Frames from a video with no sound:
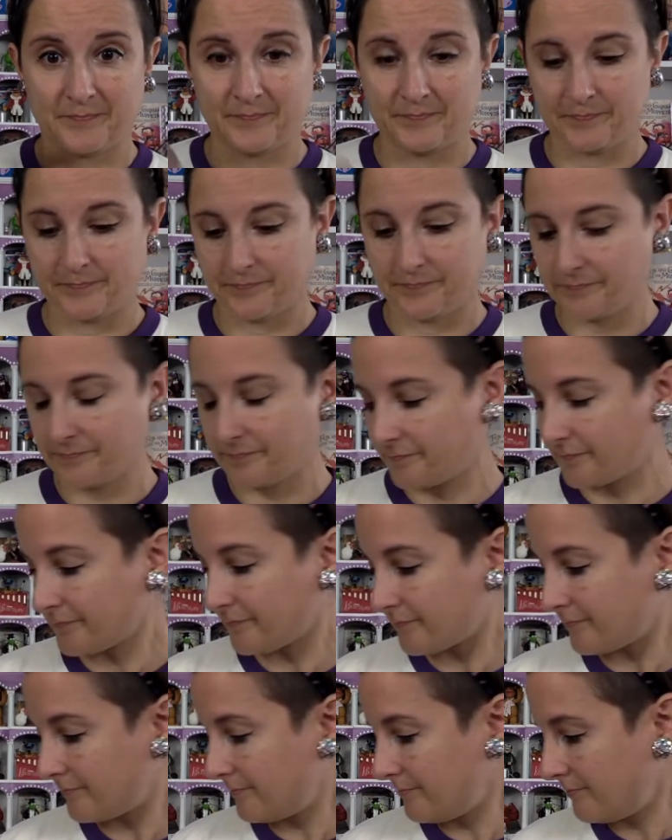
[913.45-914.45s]

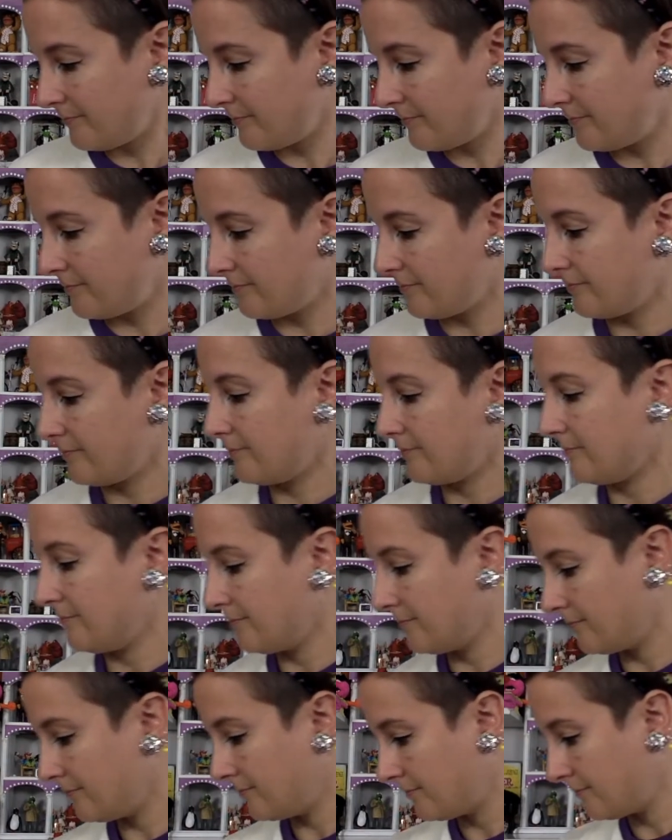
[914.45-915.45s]

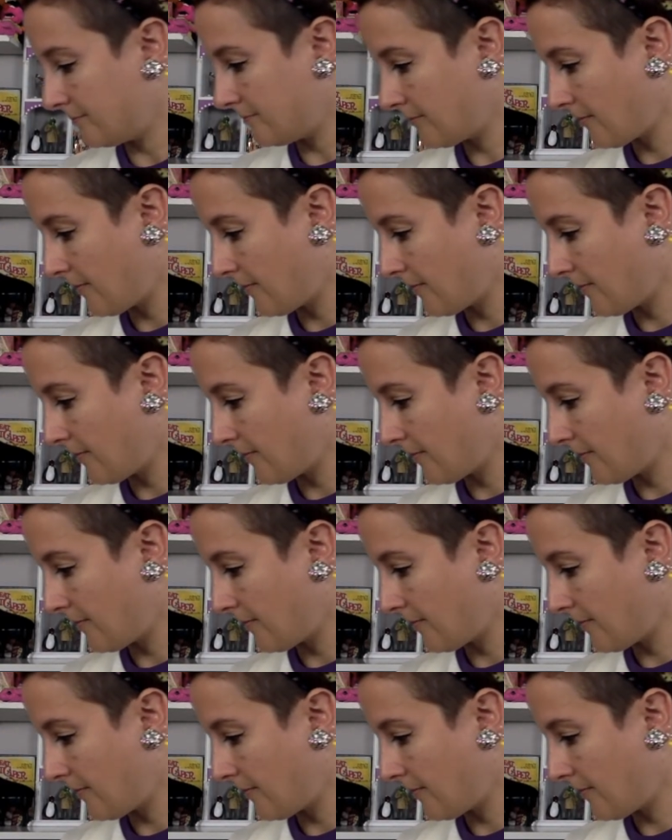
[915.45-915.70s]
Nothing is said.